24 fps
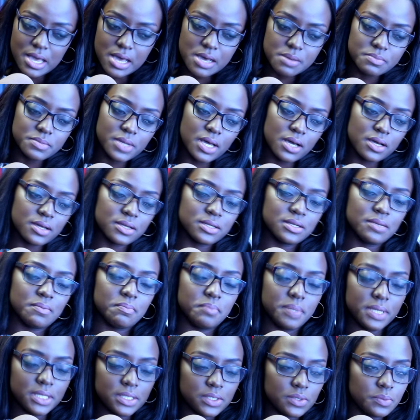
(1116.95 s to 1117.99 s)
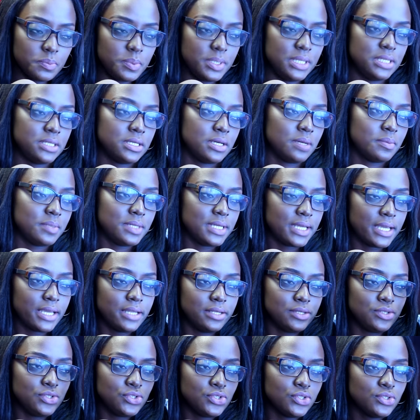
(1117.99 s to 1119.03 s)
okay. I'm not gonna beat Lupita. I'm gonna
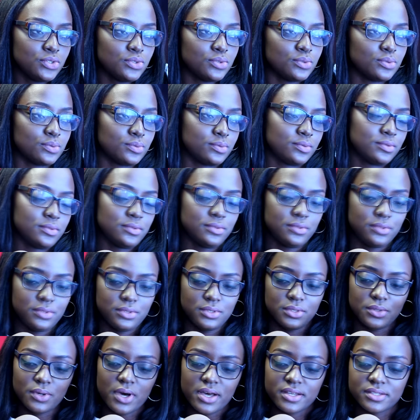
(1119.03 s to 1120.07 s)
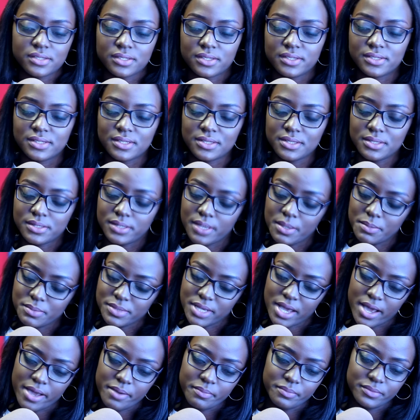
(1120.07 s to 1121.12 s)
get two, two Oscars at the same
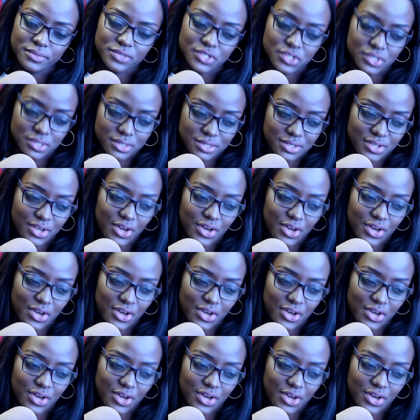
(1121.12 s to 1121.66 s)
time. Just